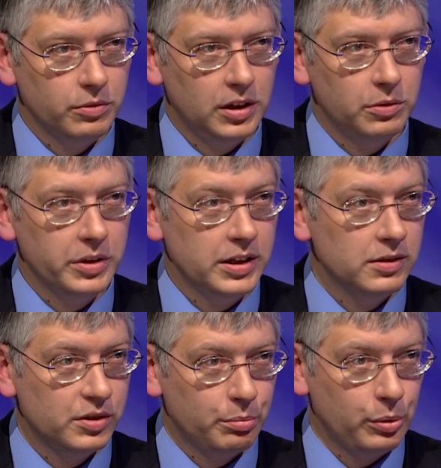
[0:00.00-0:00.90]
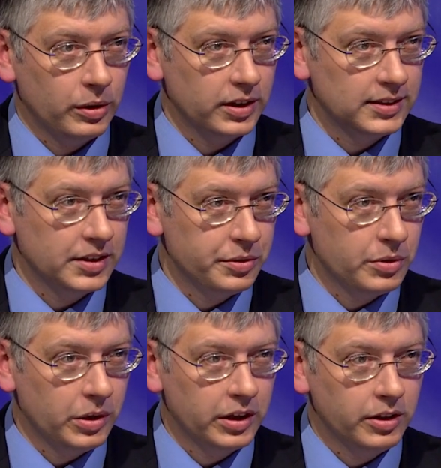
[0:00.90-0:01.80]
While we support accessory
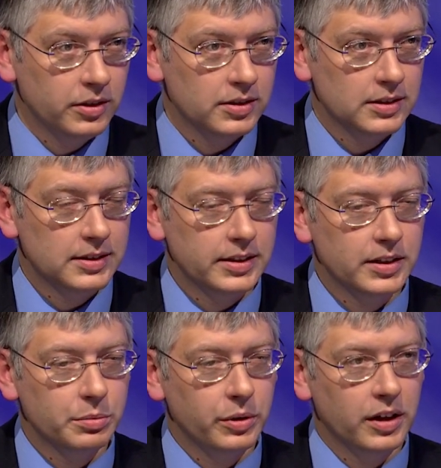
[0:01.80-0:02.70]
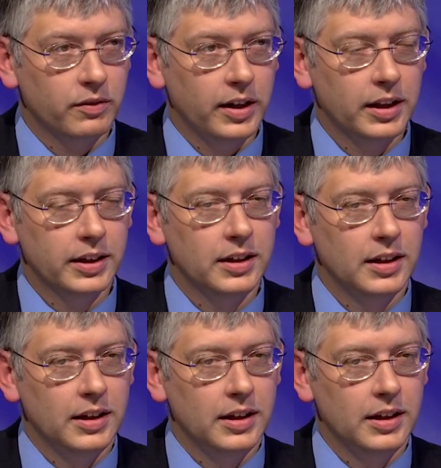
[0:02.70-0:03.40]
dwelling units in the city of Spokane Valley,